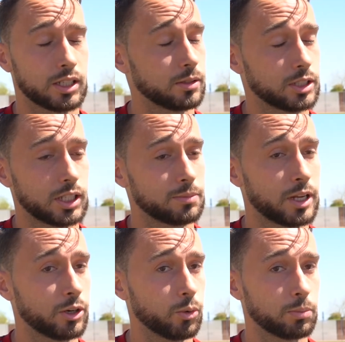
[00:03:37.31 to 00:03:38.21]
It doesn't
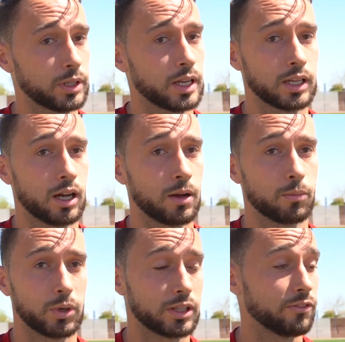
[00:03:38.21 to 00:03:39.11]
matter who we're playing um,
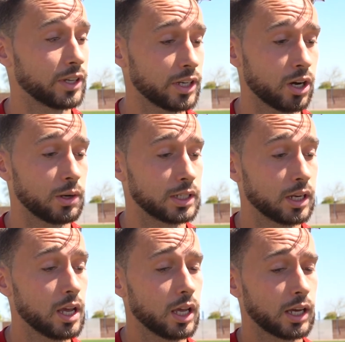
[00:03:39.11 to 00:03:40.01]
with the video and
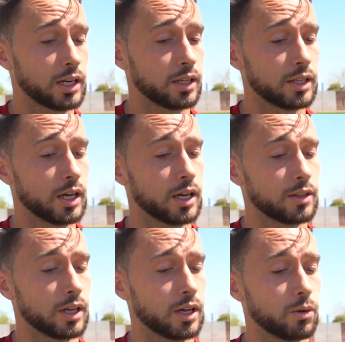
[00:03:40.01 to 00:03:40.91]
kind of the,
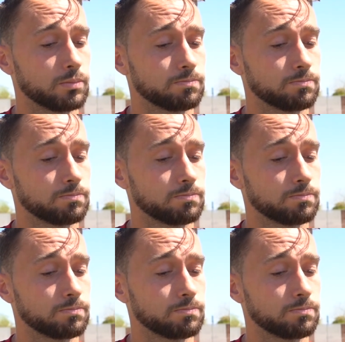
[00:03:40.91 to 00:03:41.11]
the